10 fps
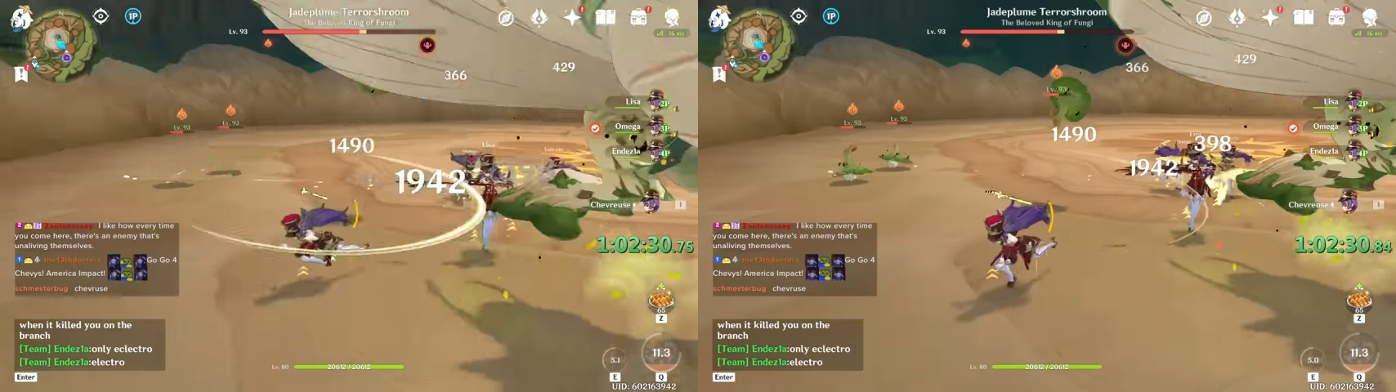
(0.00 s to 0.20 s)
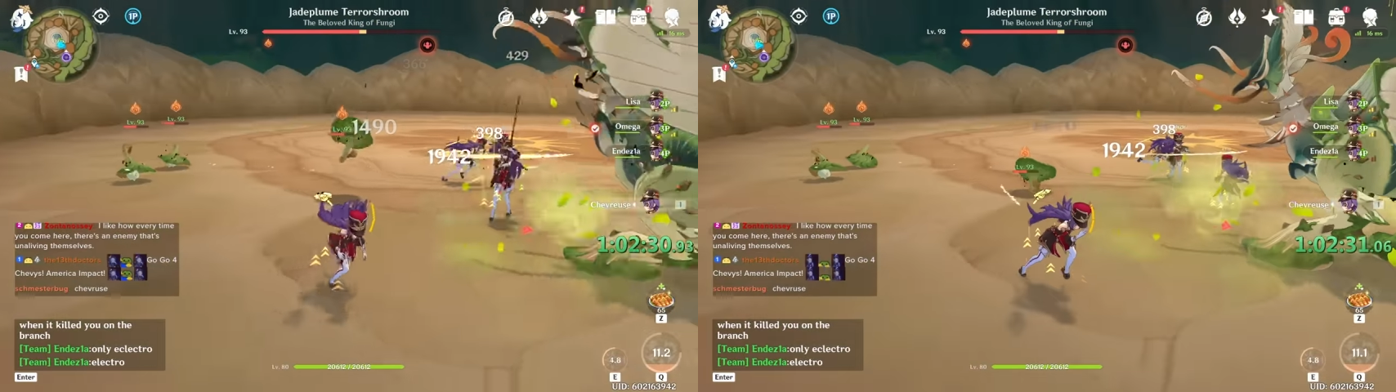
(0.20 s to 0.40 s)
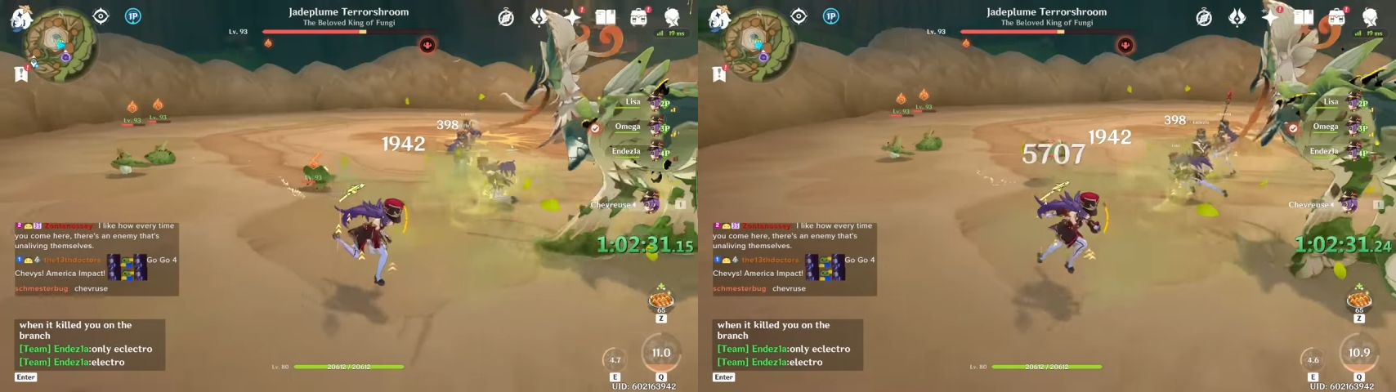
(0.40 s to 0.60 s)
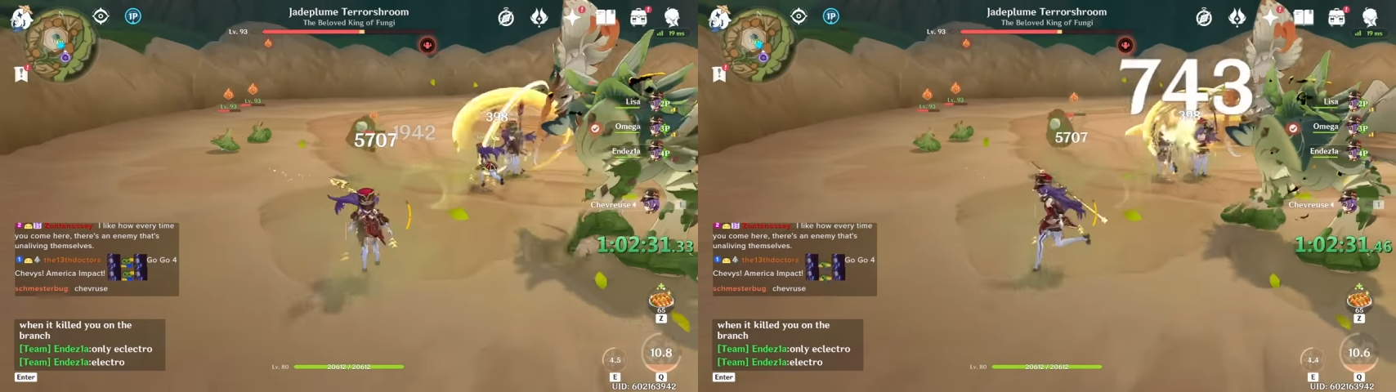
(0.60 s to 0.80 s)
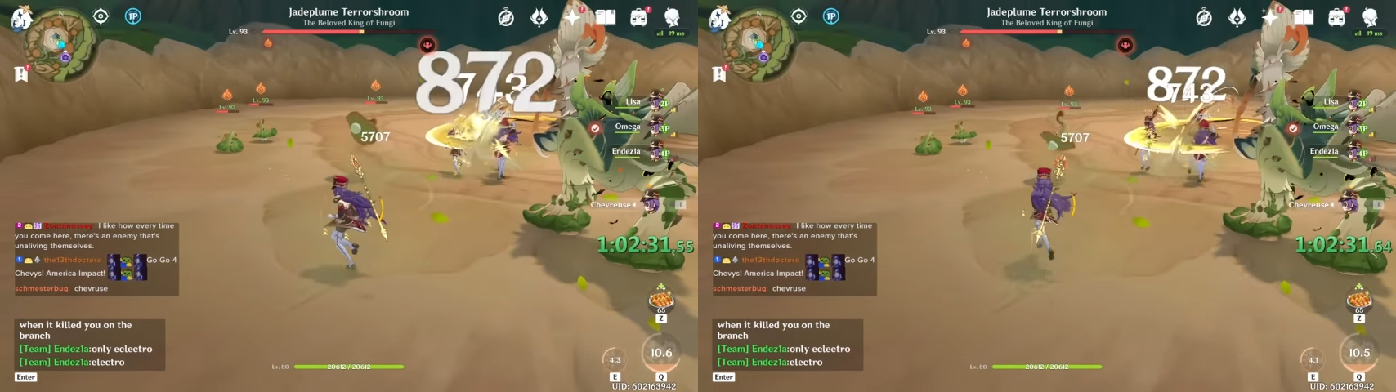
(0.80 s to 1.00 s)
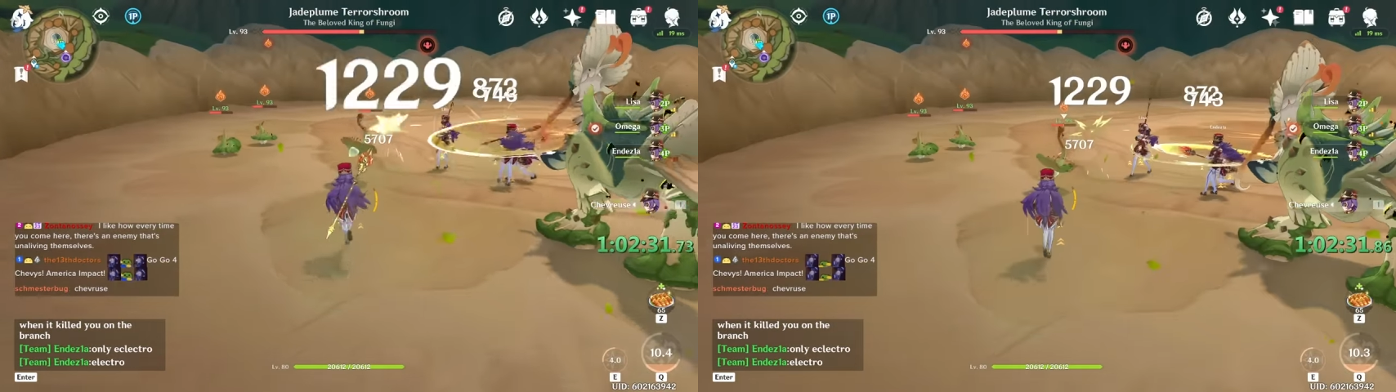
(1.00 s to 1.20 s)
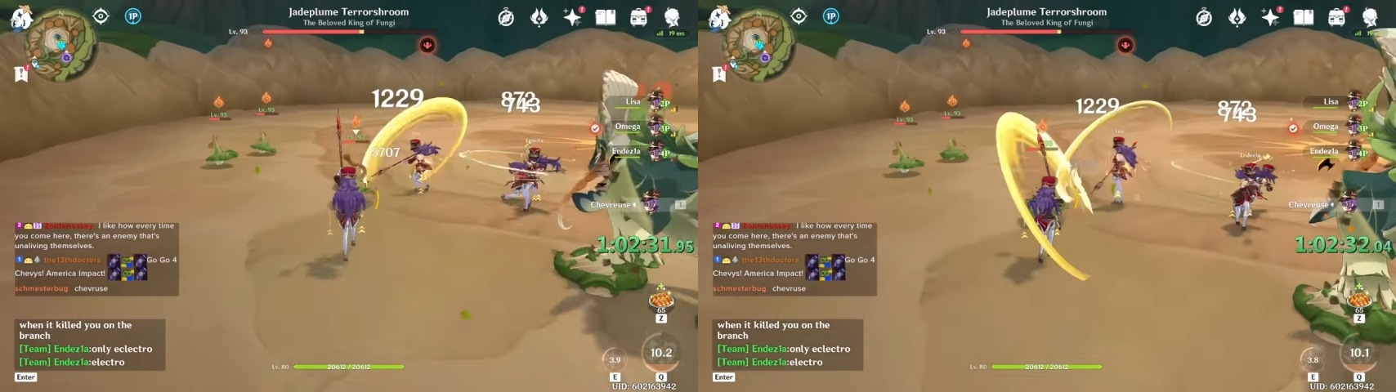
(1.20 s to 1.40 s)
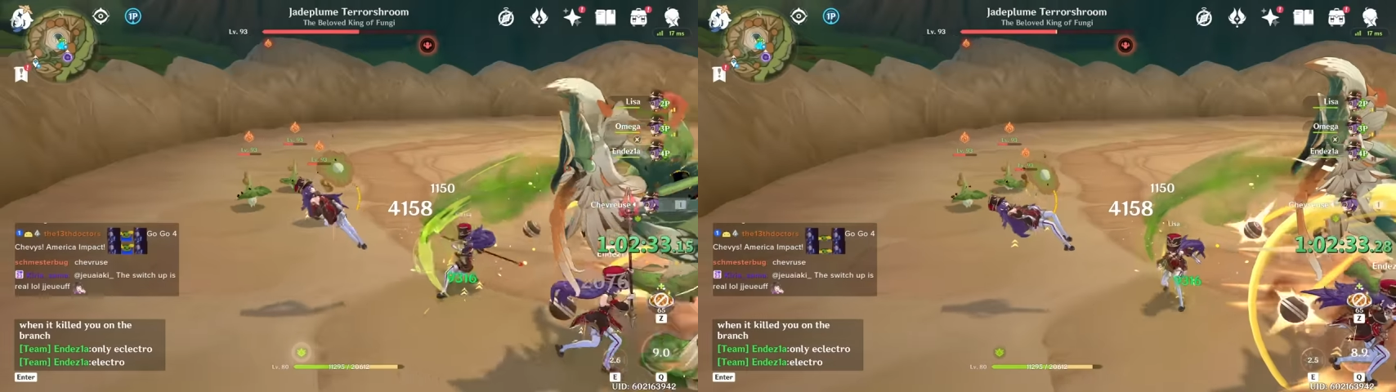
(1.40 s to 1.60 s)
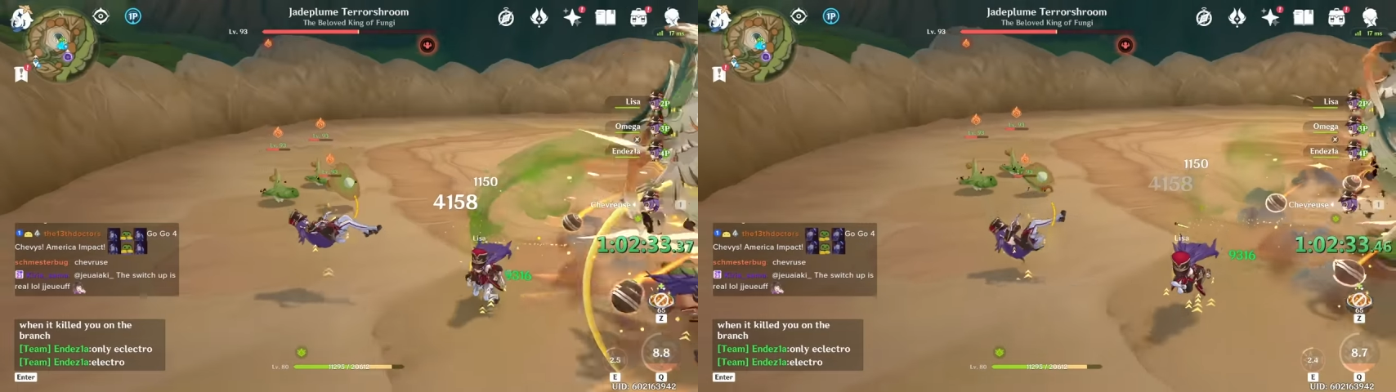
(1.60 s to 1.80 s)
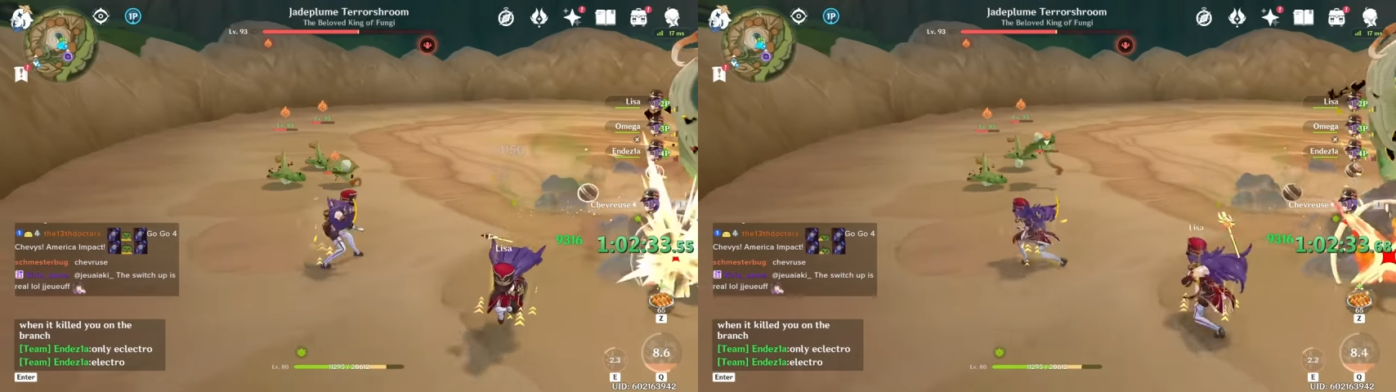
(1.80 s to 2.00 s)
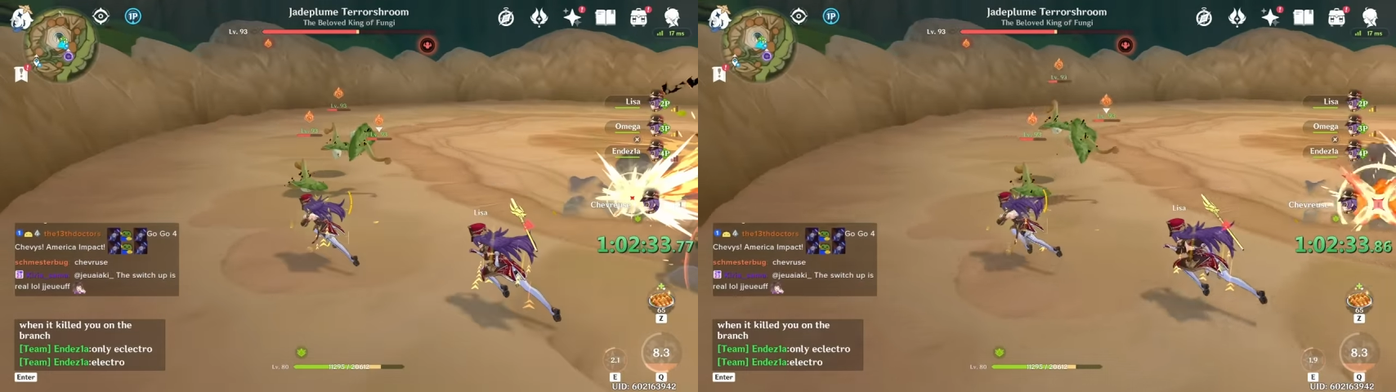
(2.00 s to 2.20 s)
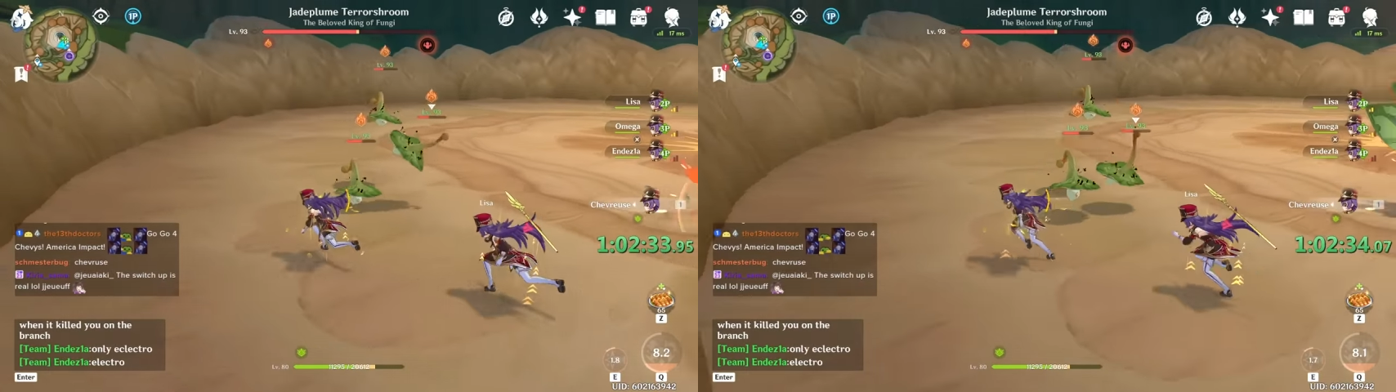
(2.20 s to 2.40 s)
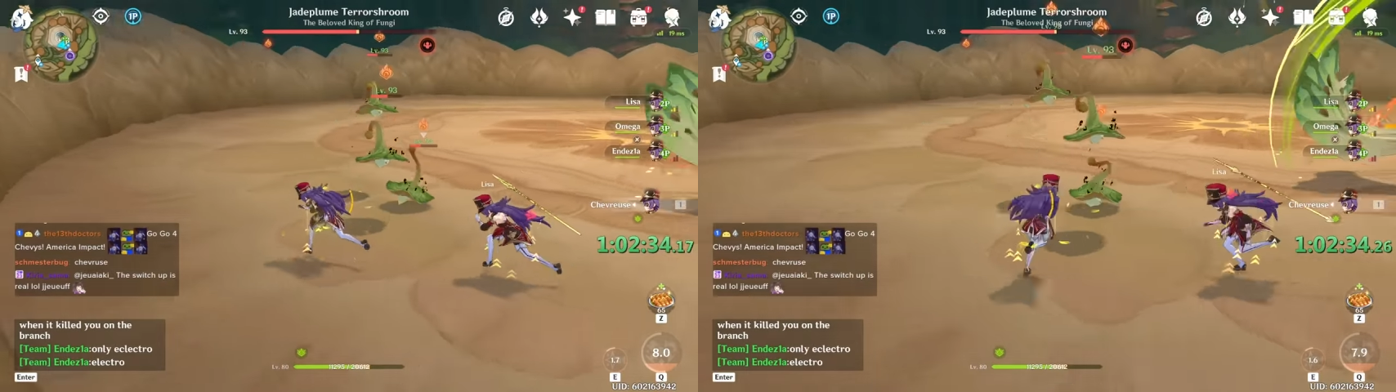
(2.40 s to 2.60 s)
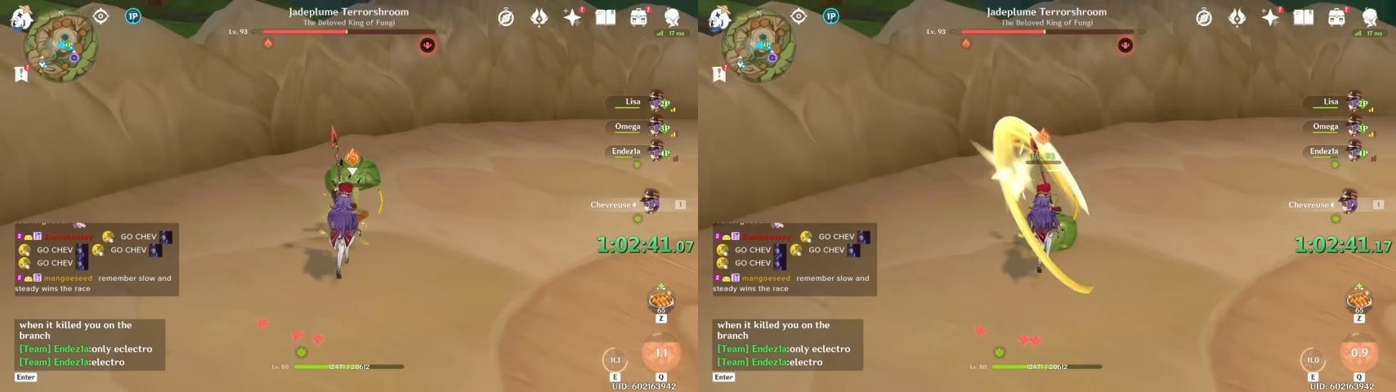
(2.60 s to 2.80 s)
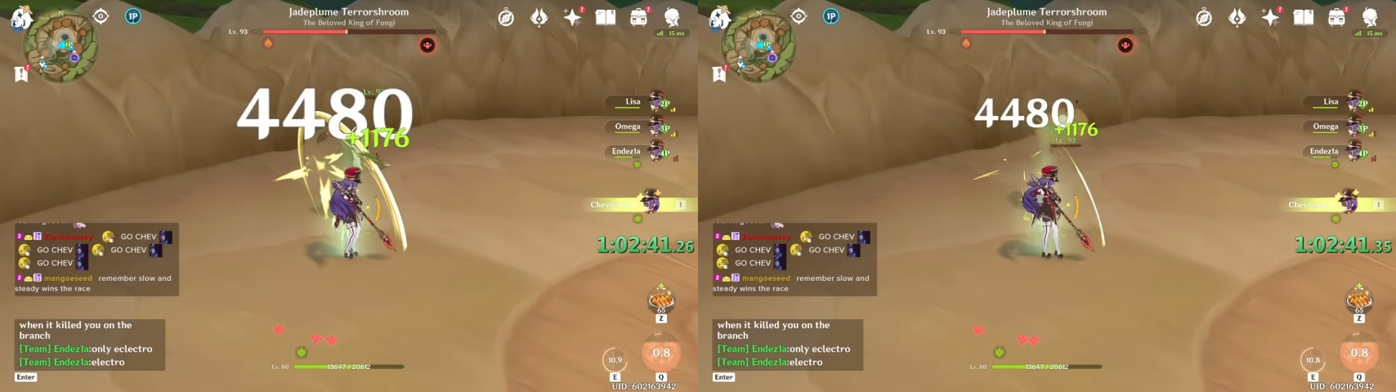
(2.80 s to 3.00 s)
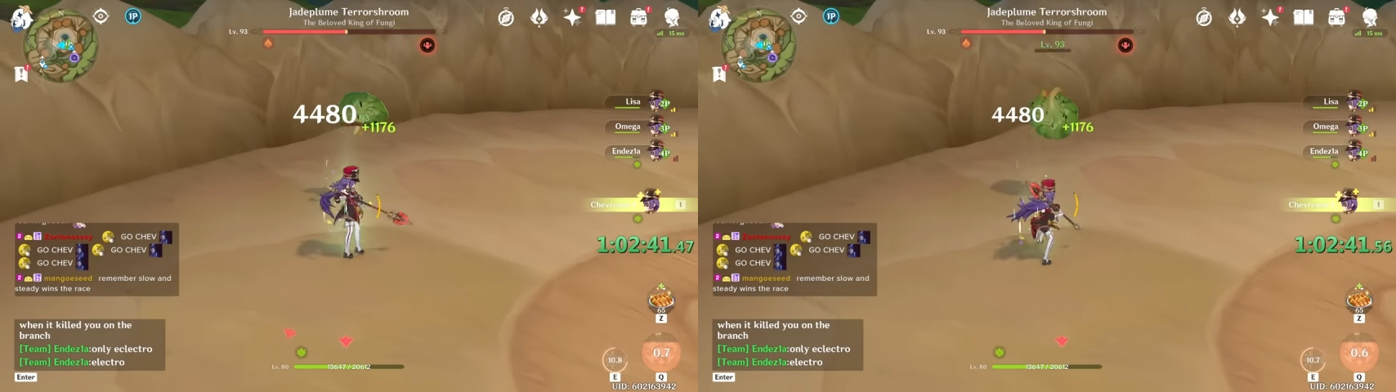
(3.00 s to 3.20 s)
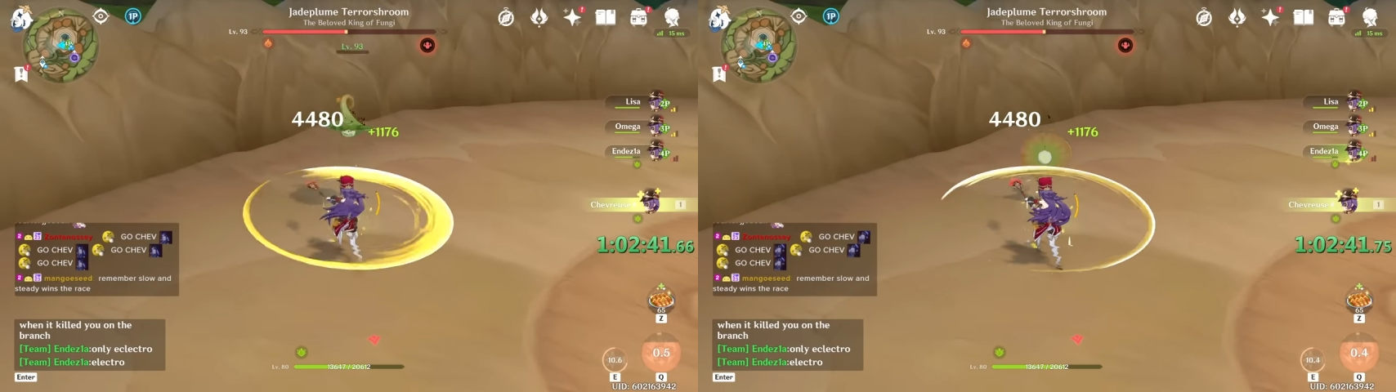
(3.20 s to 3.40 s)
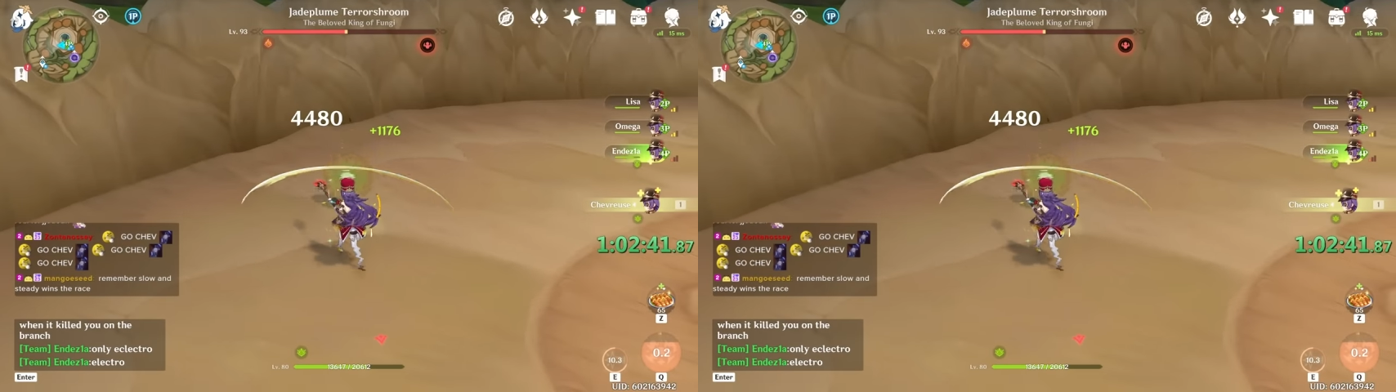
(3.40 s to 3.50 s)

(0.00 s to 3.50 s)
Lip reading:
[unreadable: no face in view]